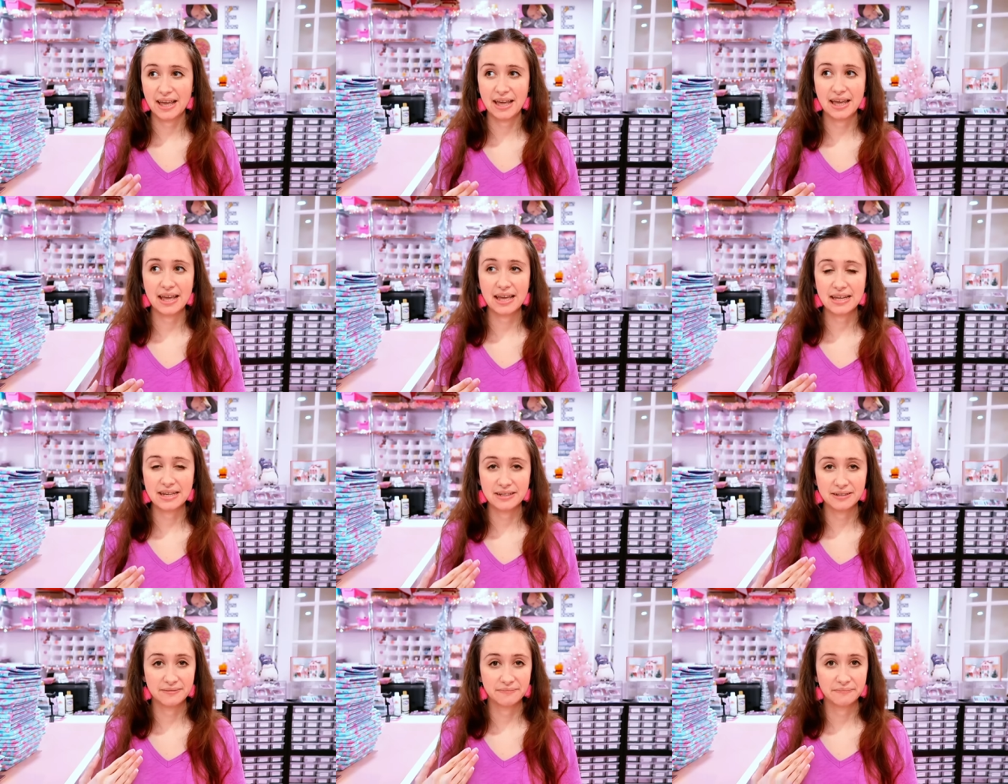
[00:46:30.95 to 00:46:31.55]

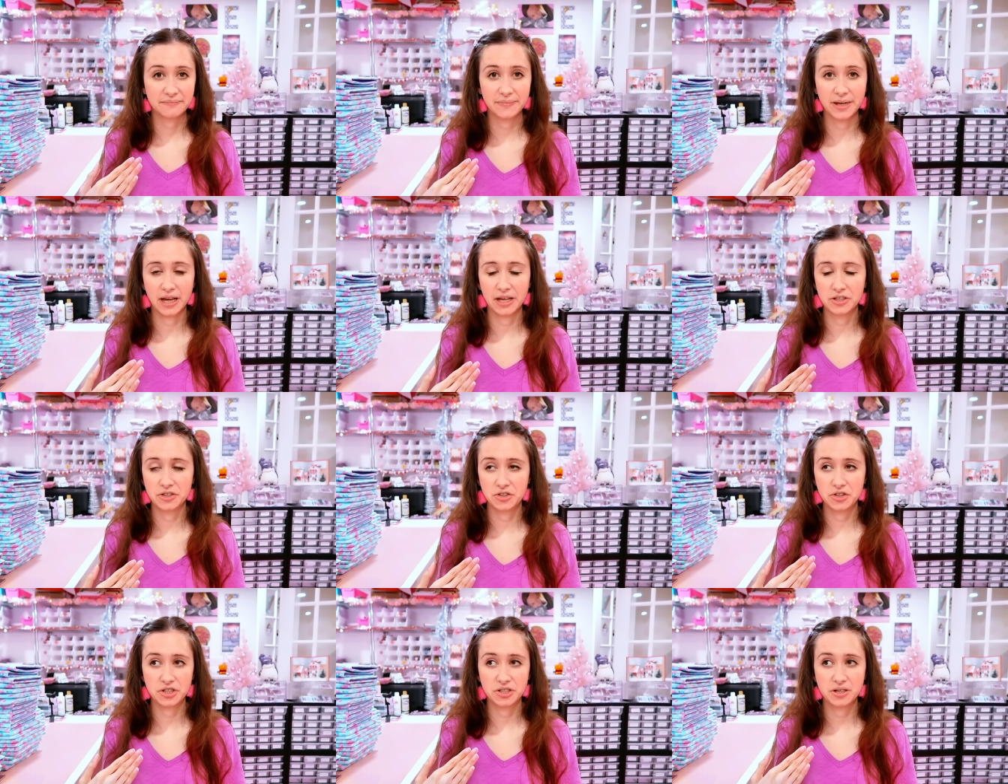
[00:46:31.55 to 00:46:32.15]

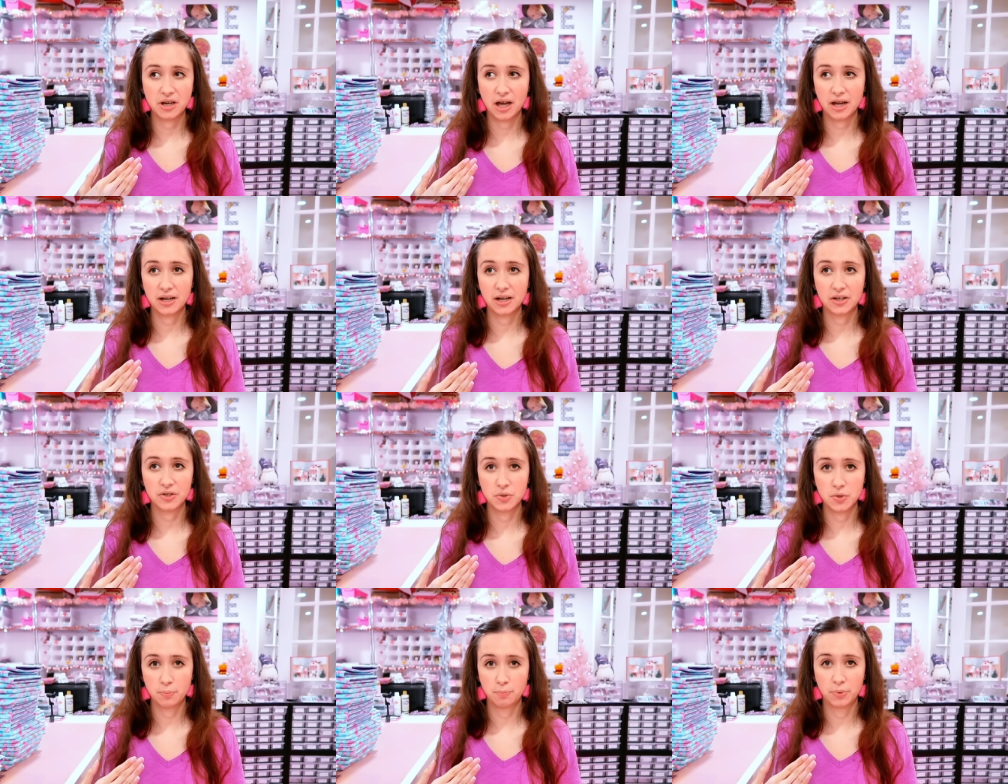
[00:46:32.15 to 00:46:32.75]
800,
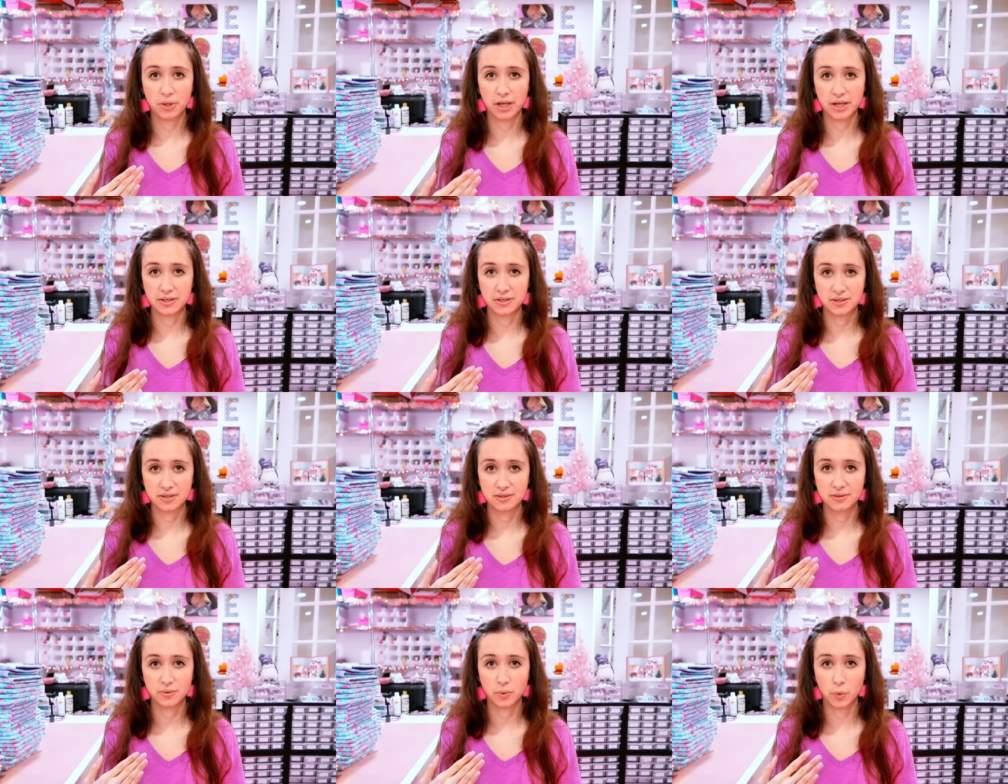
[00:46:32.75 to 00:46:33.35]
900
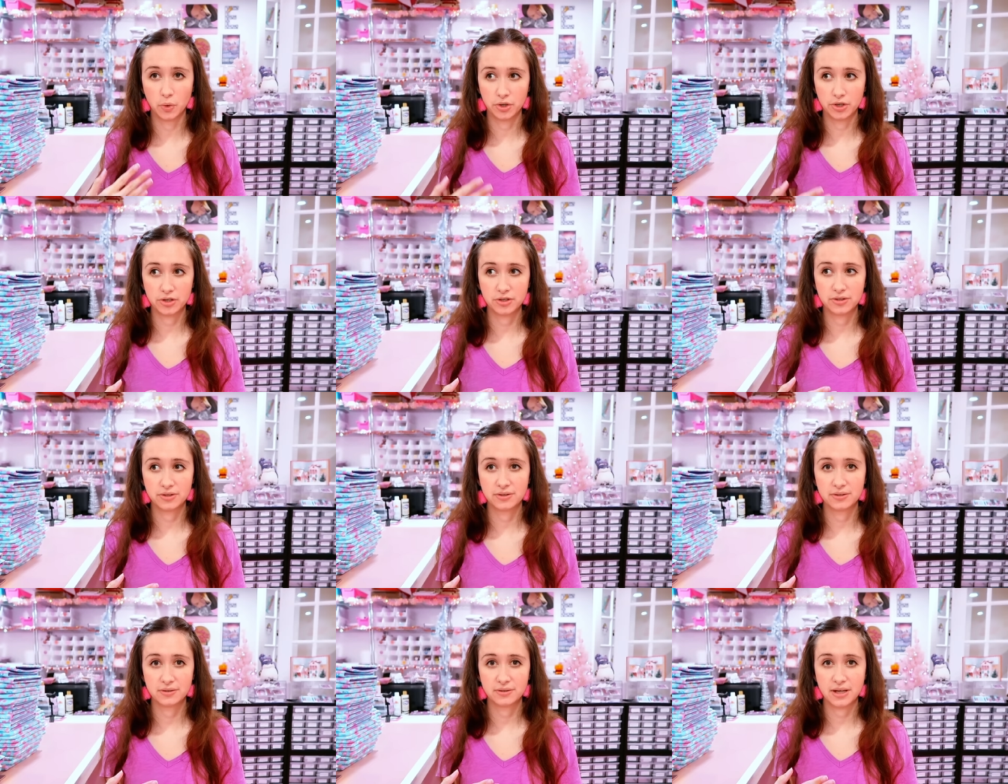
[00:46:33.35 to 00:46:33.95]
plus
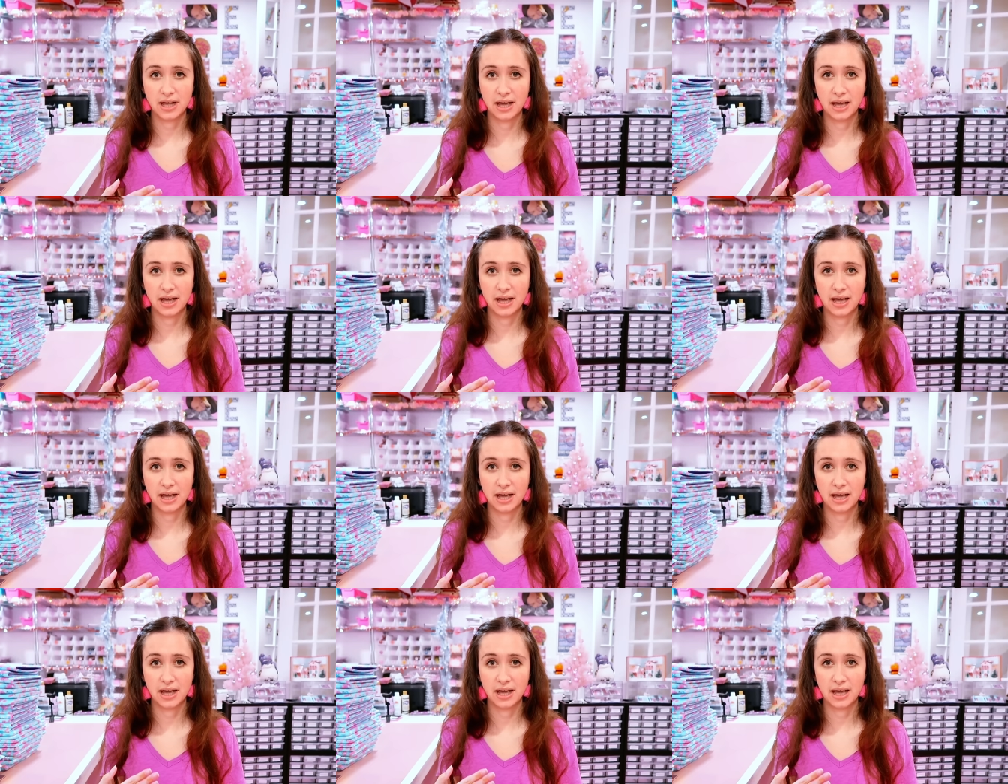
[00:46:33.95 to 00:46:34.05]
orders